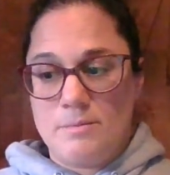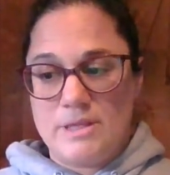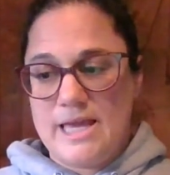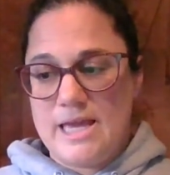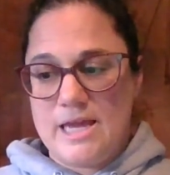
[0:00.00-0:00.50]

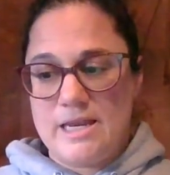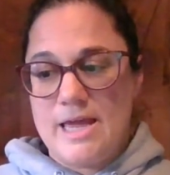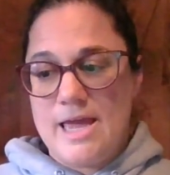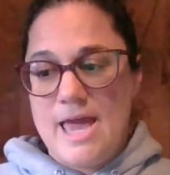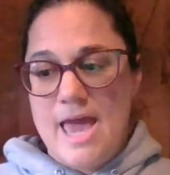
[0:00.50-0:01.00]
plan,
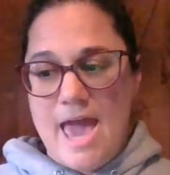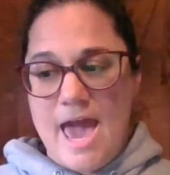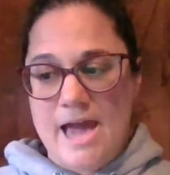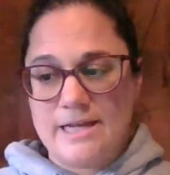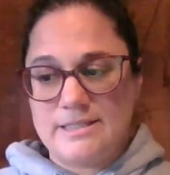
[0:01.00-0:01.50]

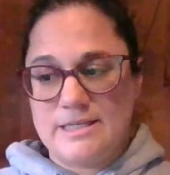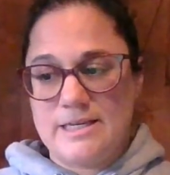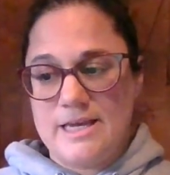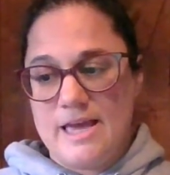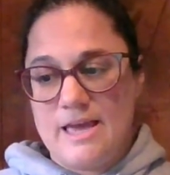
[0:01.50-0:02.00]
act,
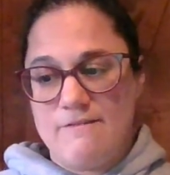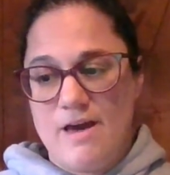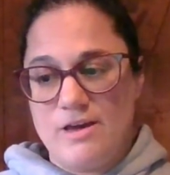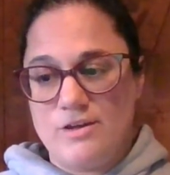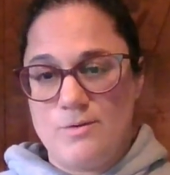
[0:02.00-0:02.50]

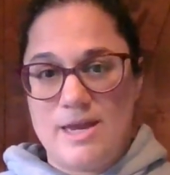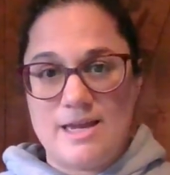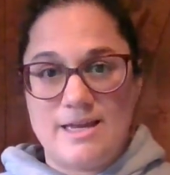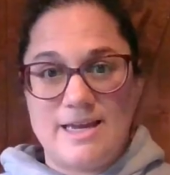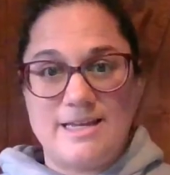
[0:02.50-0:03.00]

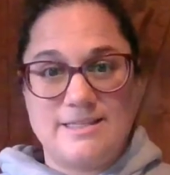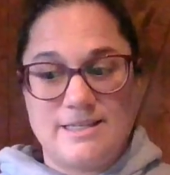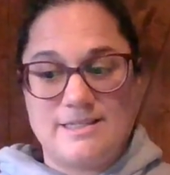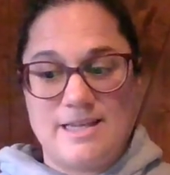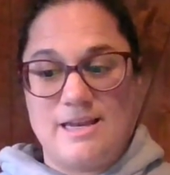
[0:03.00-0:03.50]
evaluate, and
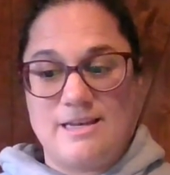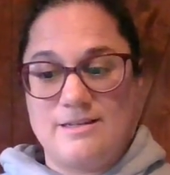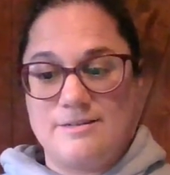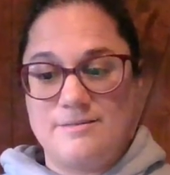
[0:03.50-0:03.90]
sustain.